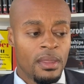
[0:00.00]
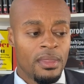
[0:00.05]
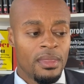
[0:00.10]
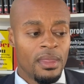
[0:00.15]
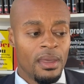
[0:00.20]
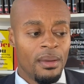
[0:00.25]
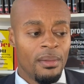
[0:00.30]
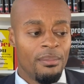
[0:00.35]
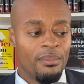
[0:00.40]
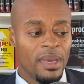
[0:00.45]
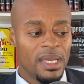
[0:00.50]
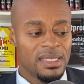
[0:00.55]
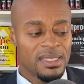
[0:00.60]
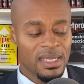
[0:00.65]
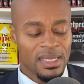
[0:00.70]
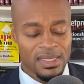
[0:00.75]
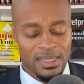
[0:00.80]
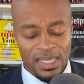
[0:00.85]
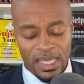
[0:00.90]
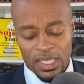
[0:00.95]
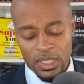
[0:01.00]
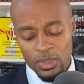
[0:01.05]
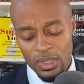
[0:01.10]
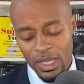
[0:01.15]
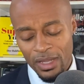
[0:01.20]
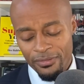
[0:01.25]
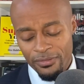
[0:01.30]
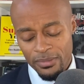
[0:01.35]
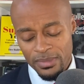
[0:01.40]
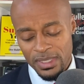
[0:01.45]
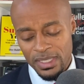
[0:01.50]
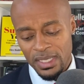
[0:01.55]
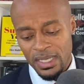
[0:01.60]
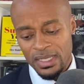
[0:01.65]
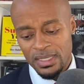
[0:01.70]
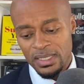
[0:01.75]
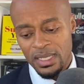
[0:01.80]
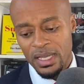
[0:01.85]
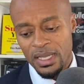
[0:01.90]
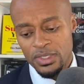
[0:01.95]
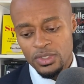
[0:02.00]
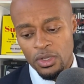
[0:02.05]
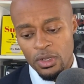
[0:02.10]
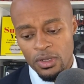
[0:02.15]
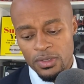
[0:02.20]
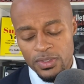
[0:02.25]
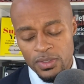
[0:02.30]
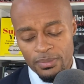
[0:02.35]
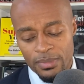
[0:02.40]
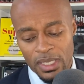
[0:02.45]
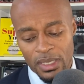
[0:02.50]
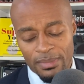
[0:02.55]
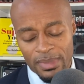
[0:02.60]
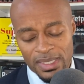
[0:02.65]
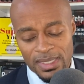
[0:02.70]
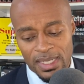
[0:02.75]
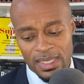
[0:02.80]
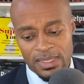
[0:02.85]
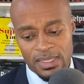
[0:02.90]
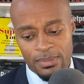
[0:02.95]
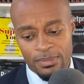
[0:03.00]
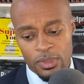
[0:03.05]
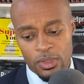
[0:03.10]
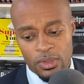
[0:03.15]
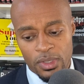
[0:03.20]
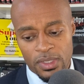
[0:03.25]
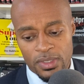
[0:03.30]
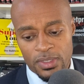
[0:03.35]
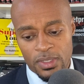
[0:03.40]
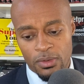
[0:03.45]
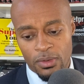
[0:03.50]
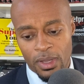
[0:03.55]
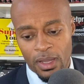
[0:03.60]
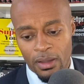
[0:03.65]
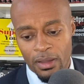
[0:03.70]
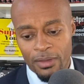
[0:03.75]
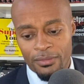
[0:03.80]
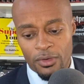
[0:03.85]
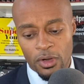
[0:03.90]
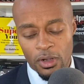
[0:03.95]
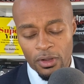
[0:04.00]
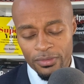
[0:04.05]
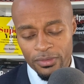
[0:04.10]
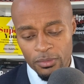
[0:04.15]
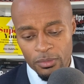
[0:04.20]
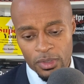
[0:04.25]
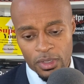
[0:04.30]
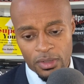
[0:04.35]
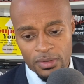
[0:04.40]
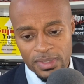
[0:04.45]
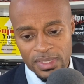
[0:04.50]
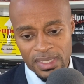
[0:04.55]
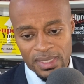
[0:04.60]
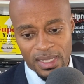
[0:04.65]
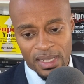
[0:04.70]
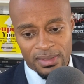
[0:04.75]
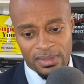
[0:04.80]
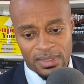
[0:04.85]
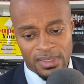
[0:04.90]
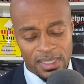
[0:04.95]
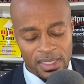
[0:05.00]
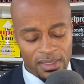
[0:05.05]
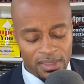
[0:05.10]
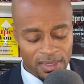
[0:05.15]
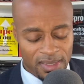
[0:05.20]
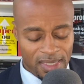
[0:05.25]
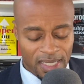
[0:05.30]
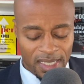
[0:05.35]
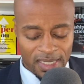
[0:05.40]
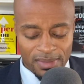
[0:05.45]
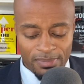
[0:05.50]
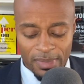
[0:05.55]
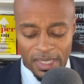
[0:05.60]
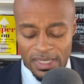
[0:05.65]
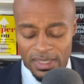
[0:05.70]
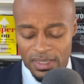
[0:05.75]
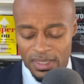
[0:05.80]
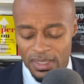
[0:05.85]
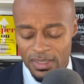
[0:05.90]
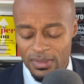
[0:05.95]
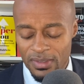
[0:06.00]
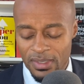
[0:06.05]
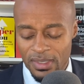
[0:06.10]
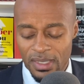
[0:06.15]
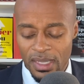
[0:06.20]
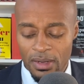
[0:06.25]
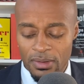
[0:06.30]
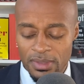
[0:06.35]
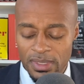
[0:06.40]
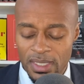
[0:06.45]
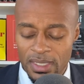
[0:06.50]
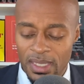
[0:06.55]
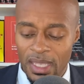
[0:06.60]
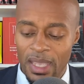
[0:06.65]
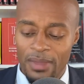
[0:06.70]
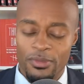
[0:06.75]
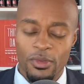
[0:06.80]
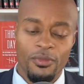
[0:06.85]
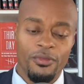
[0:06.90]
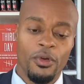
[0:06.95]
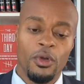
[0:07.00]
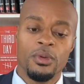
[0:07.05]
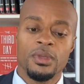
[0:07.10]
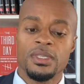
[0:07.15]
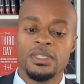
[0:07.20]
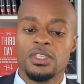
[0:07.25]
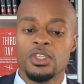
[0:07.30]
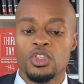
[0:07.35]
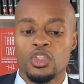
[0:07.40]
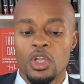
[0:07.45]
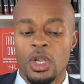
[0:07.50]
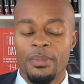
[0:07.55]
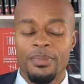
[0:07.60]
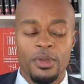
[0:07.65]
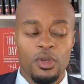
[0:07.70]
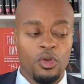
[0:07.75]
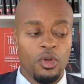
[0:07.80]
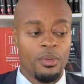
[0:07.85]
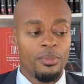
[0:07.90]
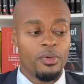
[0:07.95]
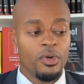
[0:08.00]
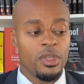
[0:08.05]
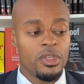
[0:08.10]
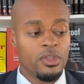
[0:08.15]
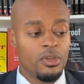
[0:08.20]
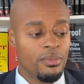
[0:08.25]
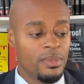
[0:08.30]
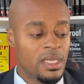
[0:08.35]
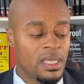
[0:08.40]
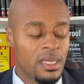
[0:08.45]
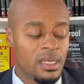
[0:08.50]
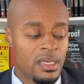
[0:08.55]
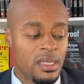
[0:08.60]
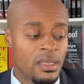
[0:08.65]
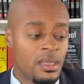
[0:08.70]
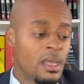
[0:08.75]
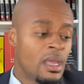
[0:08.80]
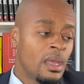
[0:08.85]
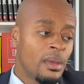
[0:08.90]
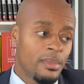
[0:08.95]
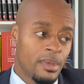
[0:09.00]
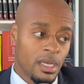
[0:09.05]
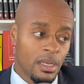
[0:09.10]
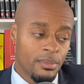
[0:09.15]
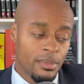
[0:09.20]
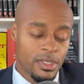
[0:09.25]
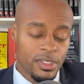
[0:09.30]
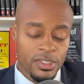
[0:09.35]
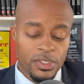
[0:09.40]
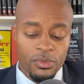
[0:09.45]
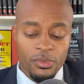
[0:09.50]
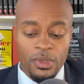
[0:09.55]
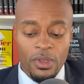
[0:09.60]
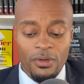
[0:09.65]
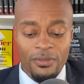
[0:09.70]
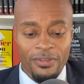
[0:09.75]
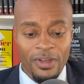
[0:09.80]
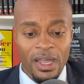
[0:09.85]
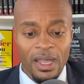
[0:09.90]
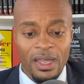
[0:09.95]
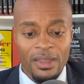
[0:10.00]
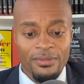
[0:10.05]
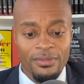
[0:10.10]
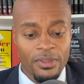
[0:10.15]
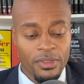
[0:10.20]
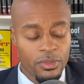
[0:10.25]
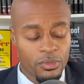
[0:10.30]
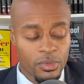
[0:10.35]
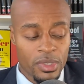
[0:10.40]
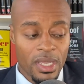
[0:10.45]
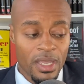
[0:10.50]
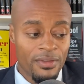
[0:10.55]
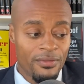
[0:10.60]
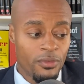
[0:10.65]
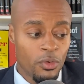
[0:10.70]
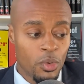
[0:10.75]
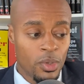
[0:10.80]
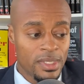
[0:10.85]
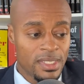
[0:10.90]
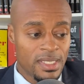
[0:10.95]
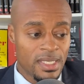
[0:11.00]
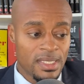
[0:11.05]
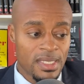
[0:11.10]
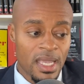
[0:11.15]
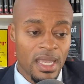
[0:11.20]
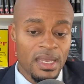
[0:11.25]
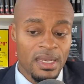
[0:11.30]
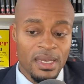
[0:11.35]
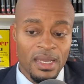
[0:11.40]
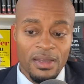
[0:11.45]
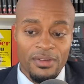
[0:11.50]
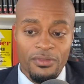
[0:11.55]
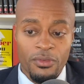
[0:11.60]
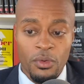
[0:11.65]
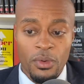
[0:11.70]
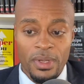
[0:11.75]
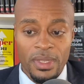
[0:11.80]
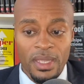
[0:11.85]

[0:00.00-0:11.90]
The best insight you got from today's class should also be in my text community. So however often we're going to send out the text messages, guaranteed to have you focused, sharp, and on point, you'll be getting it. My number is 305-384-6894.